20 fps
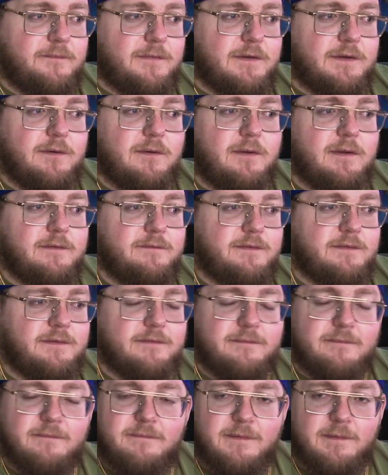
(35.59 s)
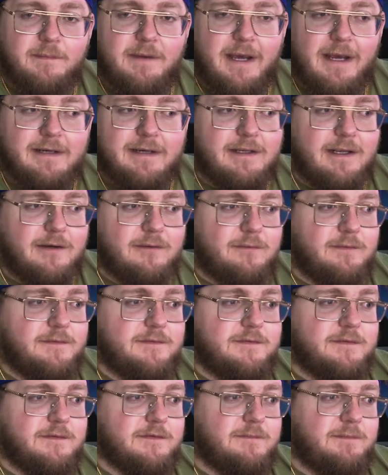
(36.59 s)
The goal of the PACT Act
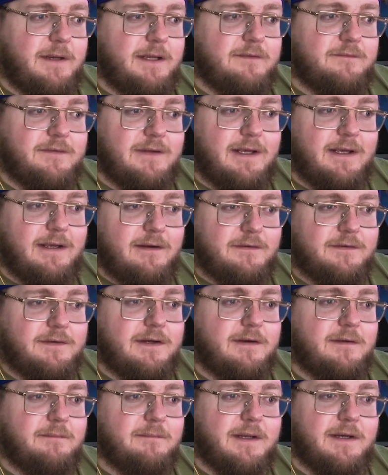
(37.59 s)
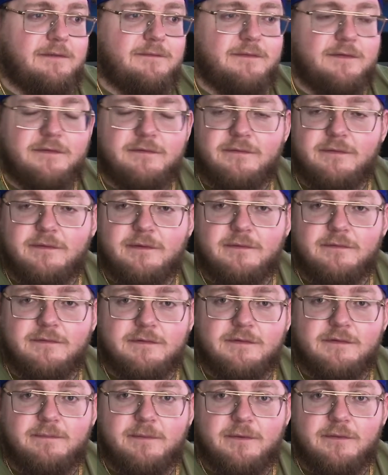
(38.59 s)
was to expand VA healthcare and benefits for those
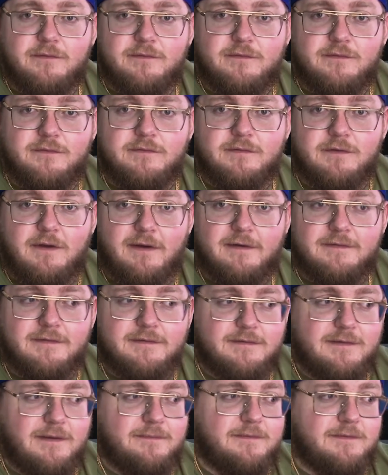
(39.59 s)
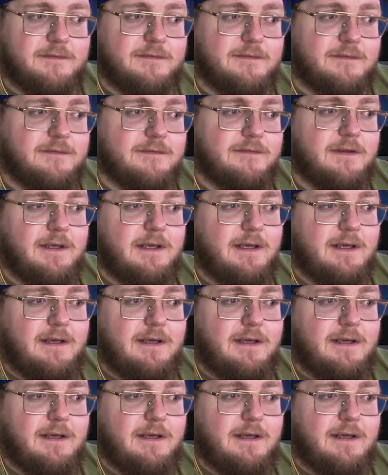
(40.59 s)
exposed to toxic substances.